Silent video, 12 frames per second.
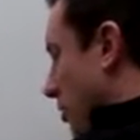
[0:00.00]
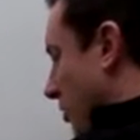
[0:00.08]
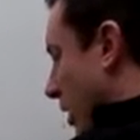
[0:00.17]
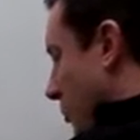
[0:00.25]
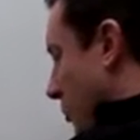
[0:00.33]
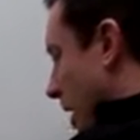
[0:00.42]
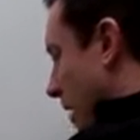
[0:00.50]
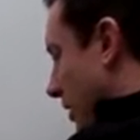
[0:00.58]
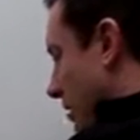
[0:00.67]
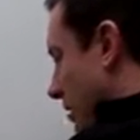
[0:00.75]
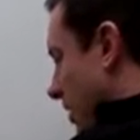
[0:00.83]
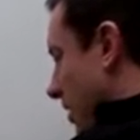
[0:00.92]
that
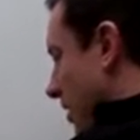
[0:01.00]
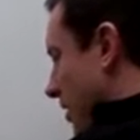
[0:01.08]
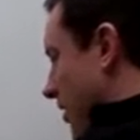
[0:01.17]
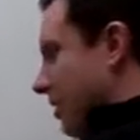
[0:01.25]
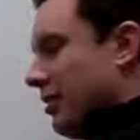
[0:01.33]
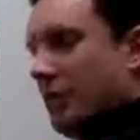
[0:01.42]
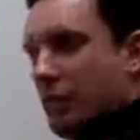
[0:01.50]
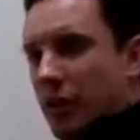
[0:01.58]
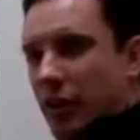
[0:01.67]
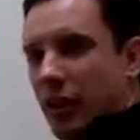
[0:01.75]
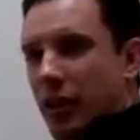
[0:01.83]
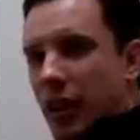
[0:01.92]
policy
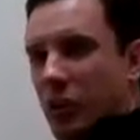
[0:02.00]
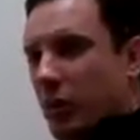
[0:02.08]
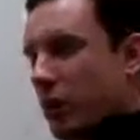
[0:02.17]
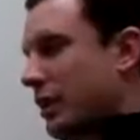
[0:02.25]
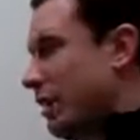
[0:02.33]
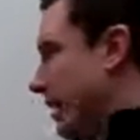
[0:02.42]
with the network